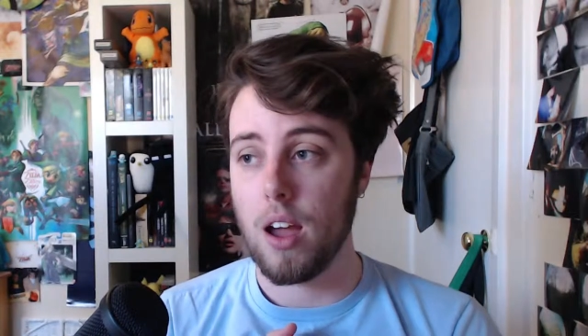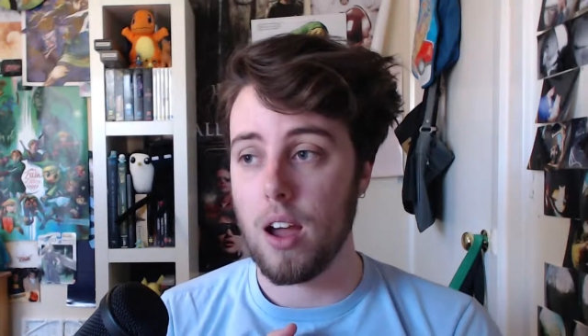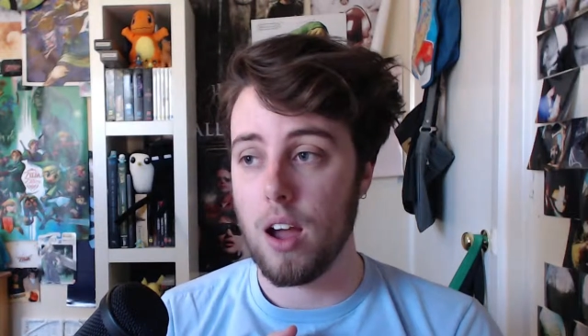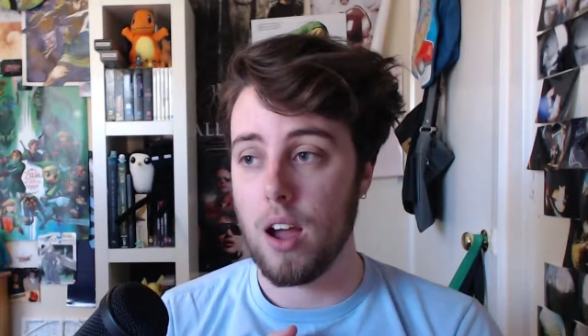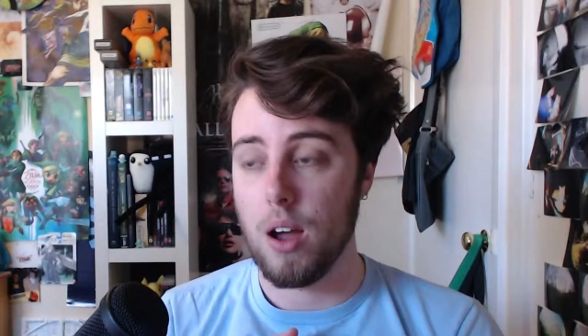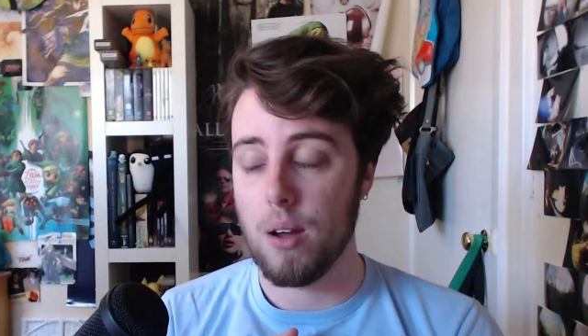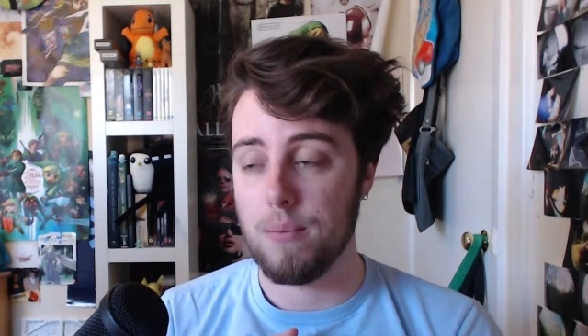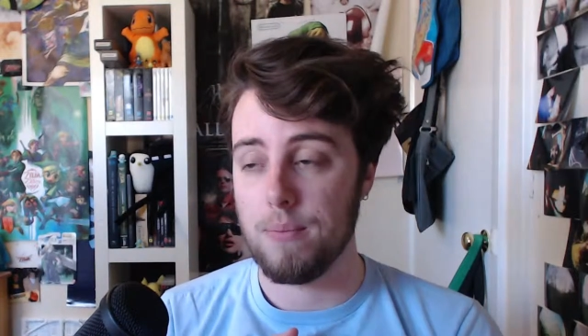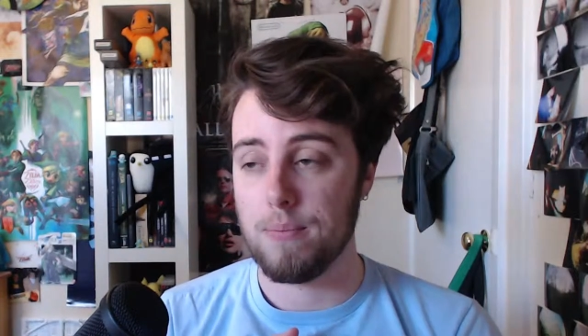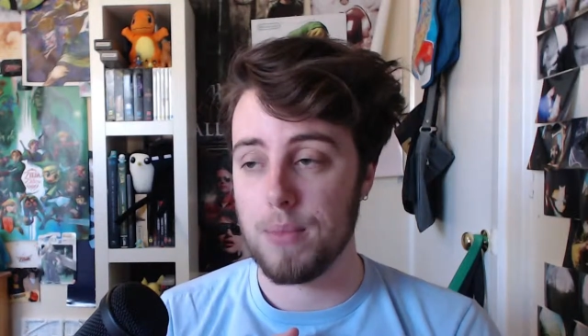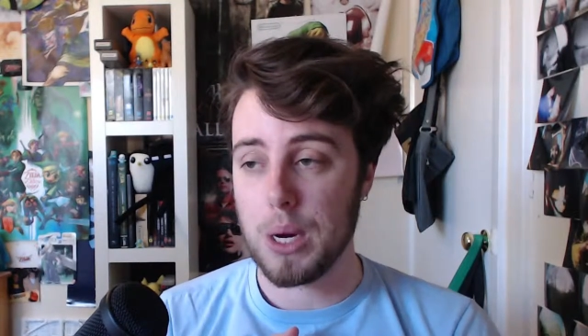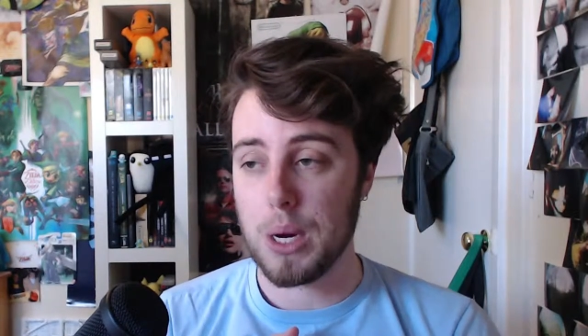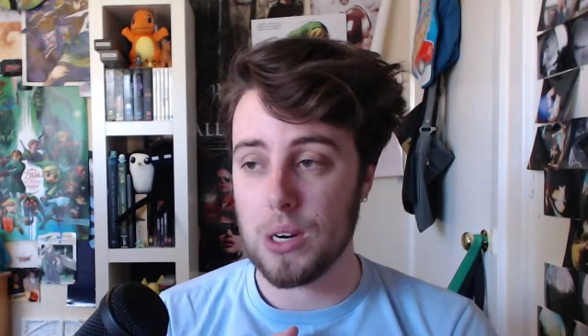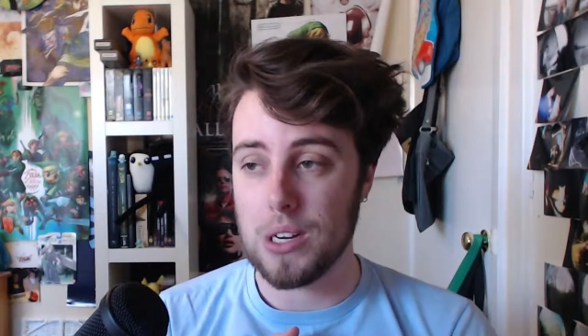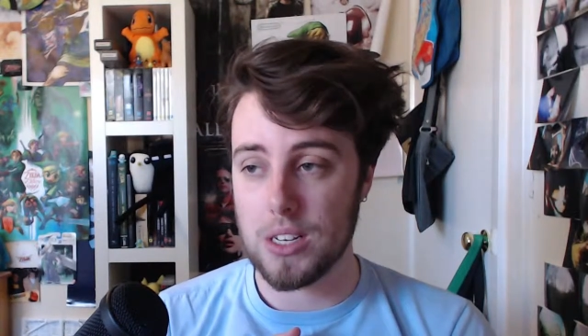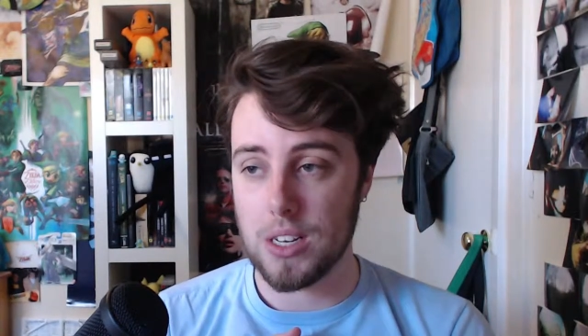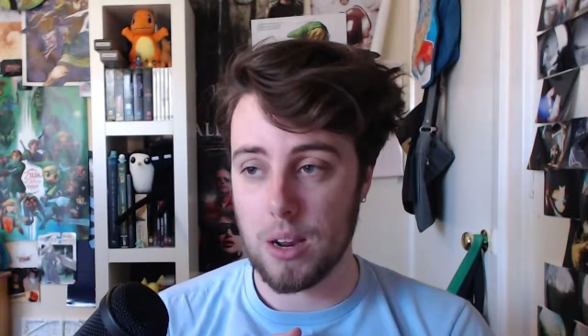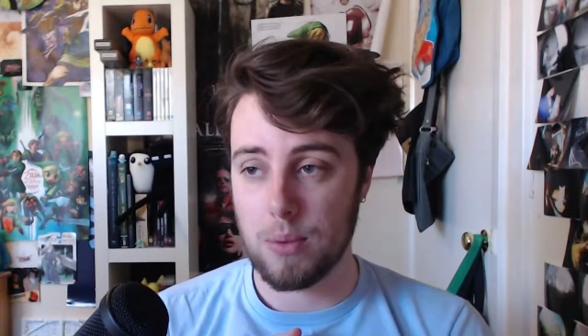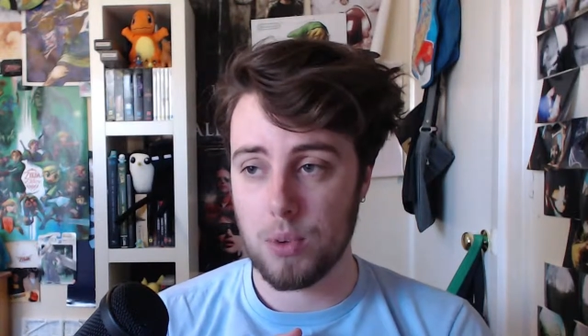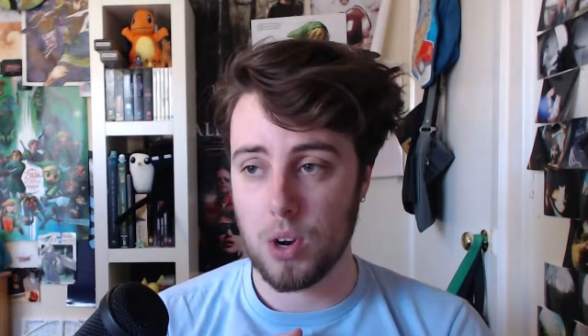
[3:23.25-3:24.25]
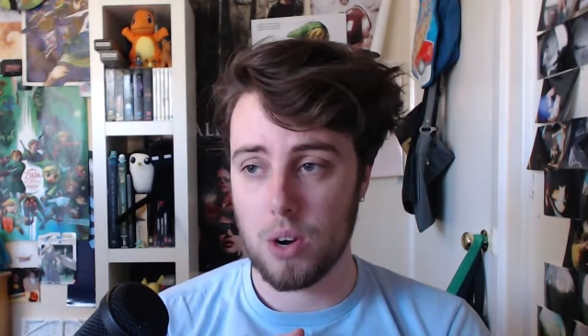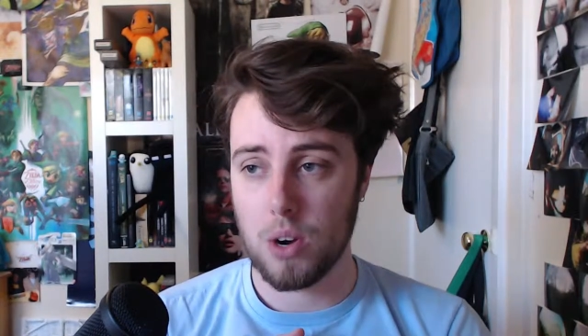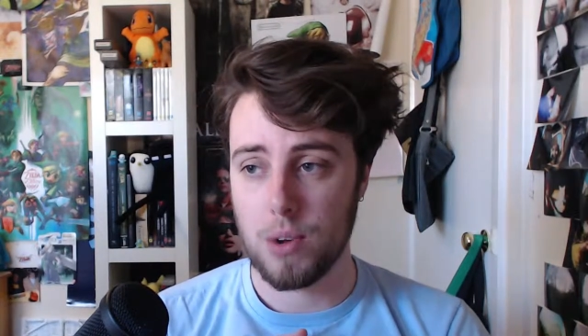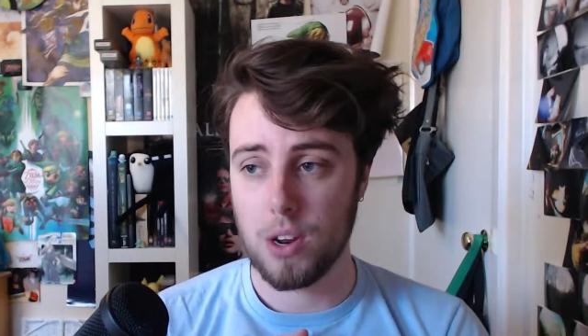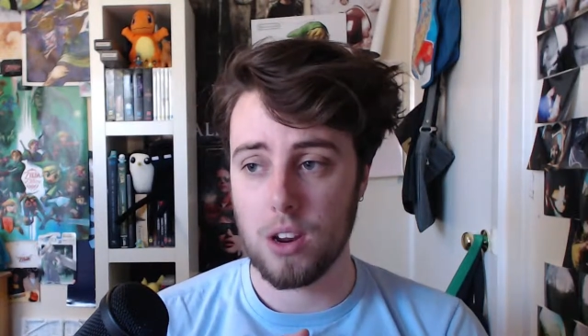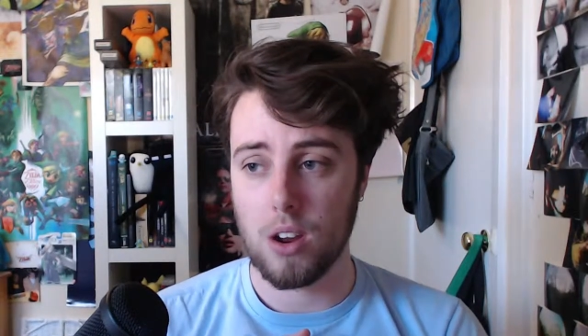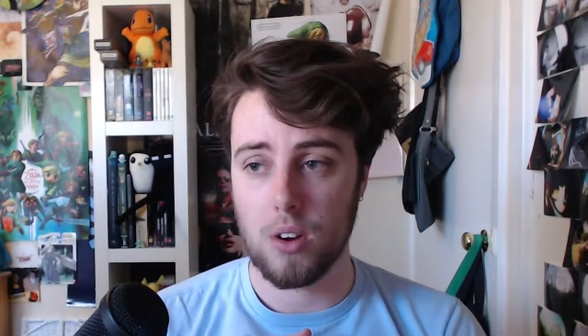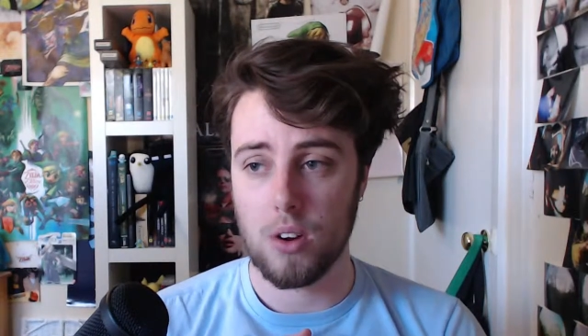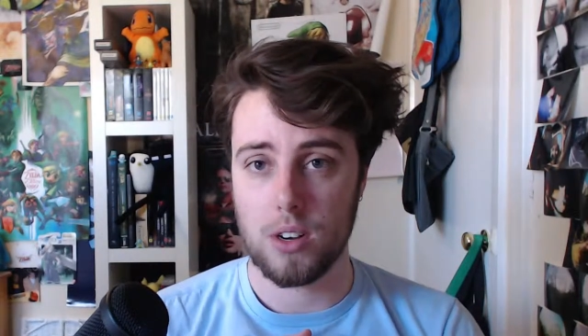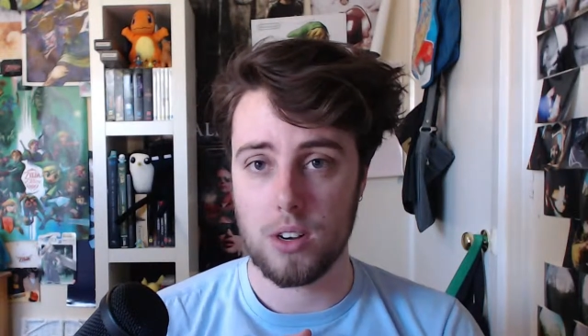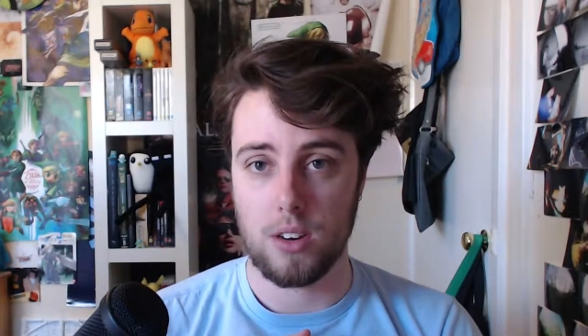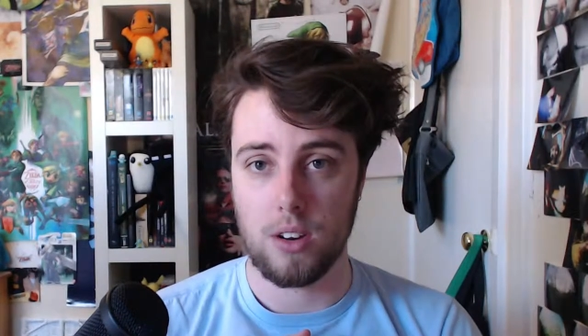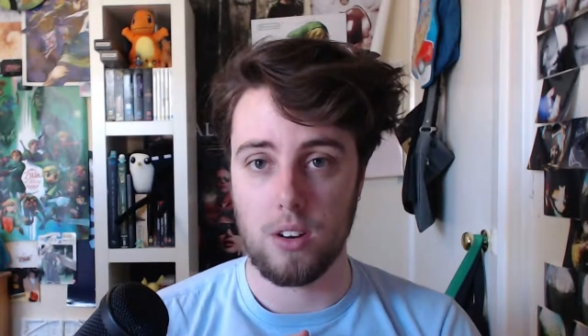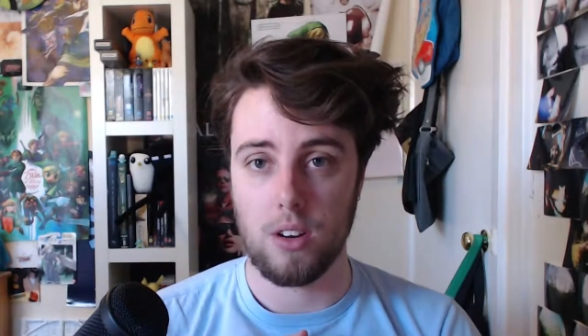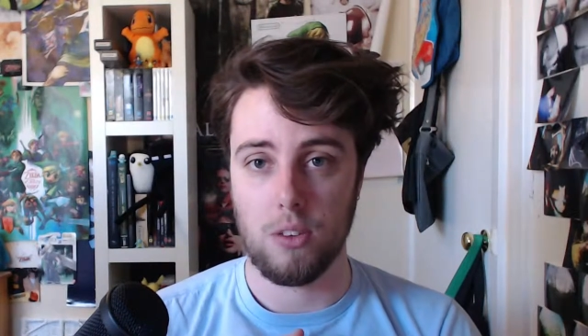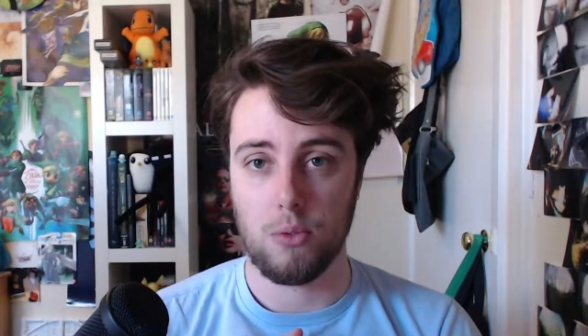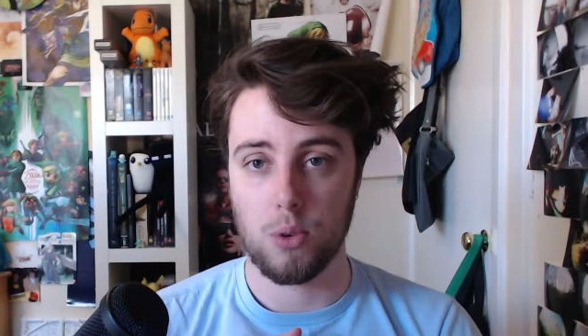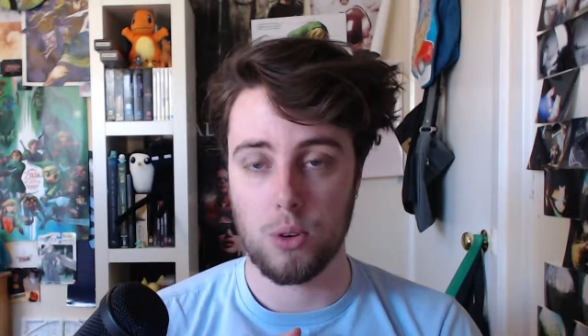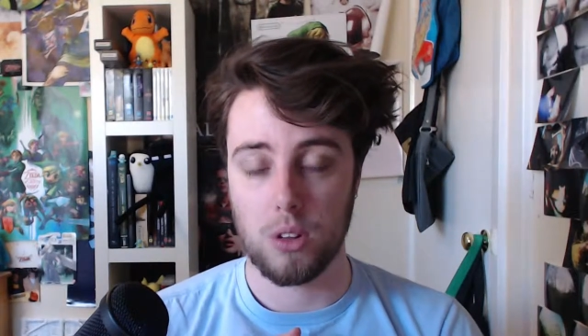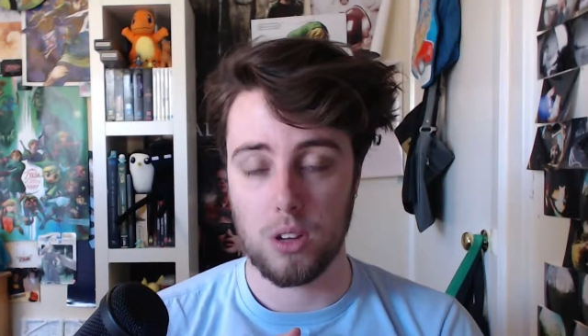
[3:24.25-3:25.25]
um, because I'm going to be going to
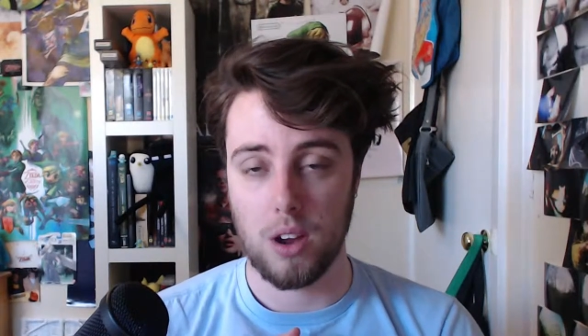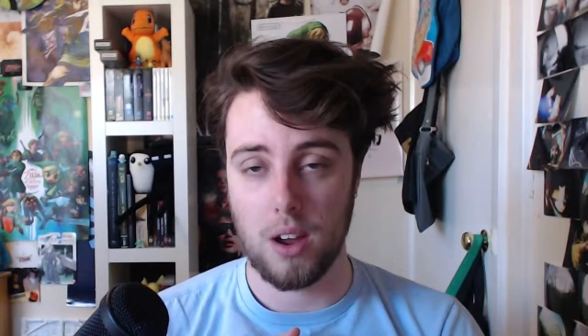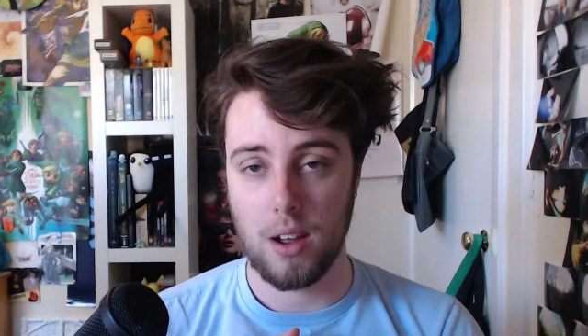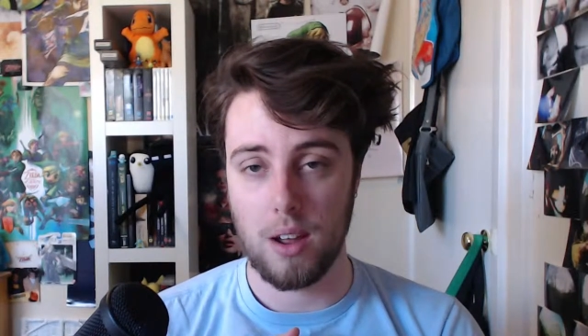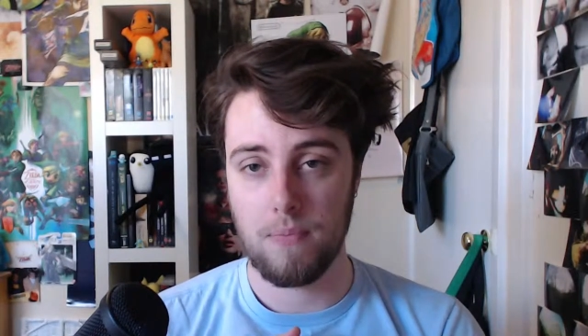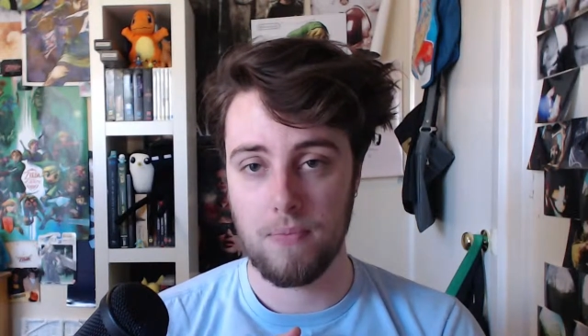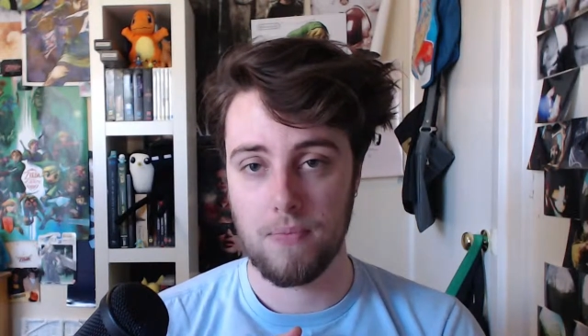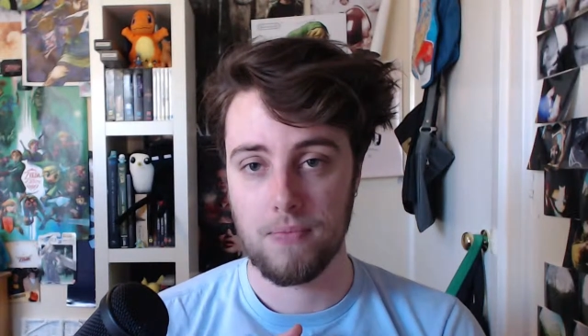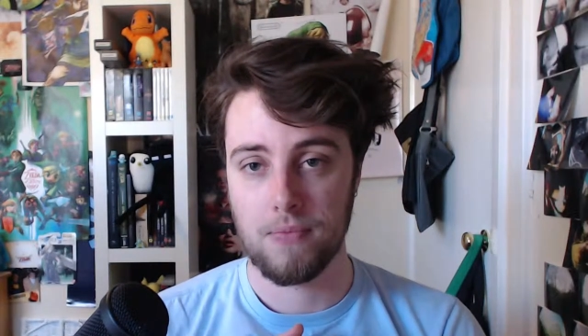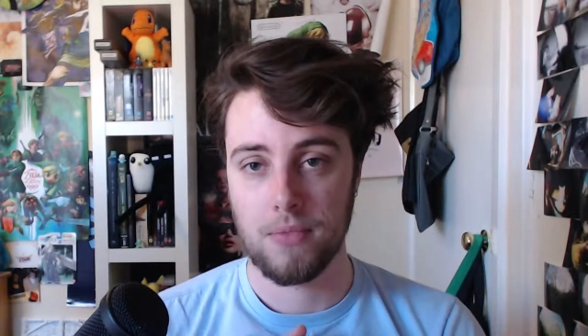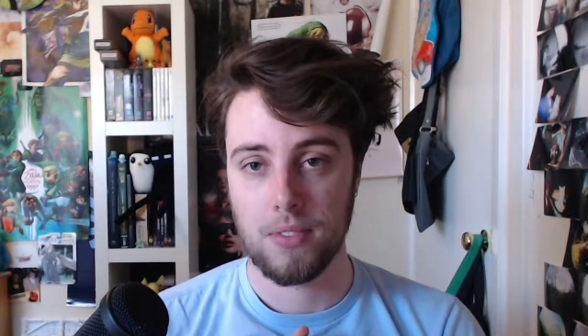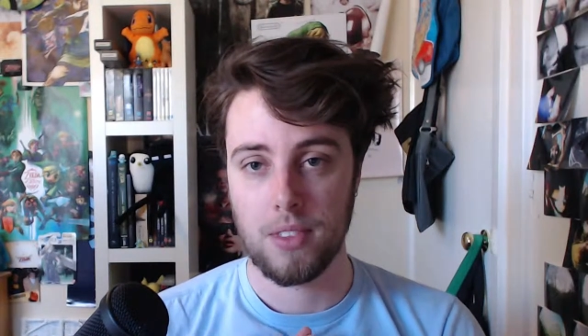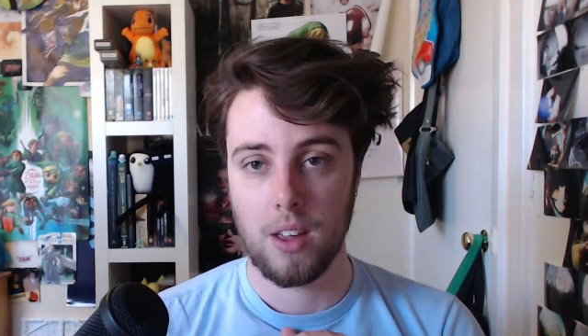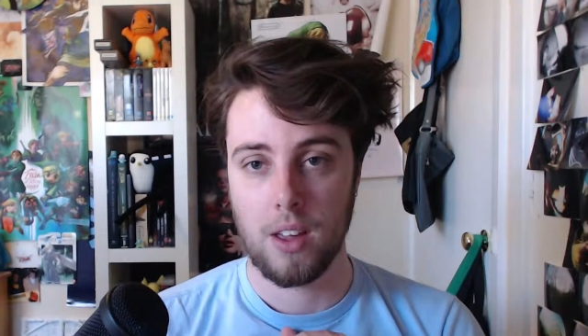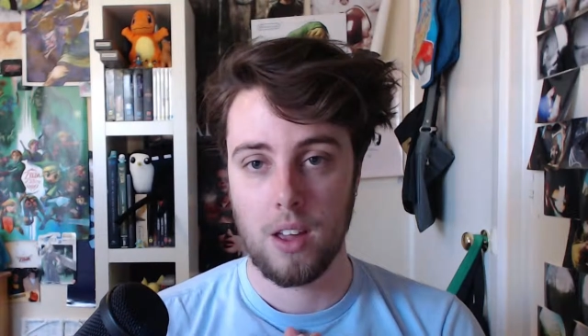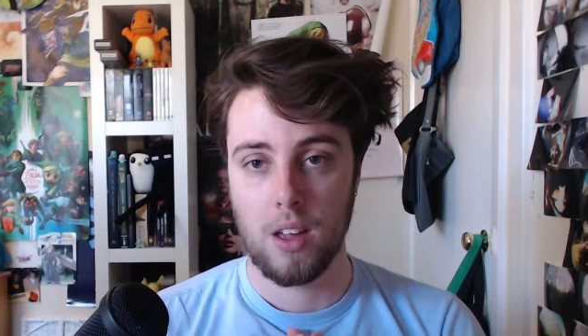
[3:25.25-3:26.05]
uni full time.